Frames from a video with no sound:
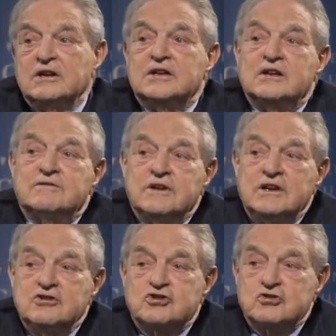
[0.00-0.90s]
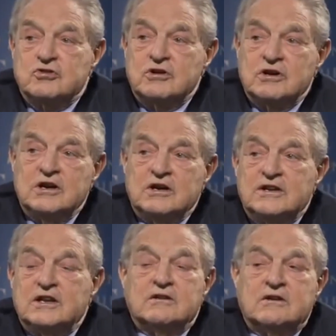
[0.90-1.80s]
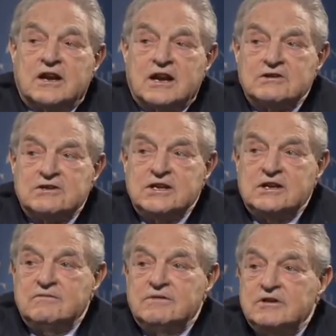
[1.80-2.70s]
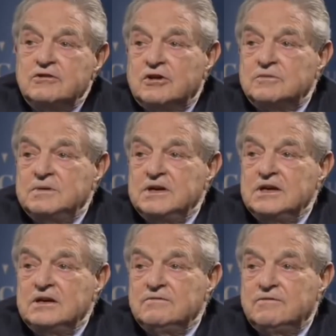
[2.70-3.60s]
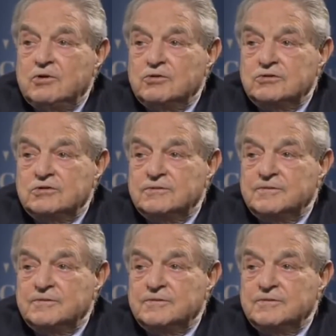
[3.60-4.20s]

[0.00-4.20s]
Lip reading: that will ensure that the guarantee will not be invoked.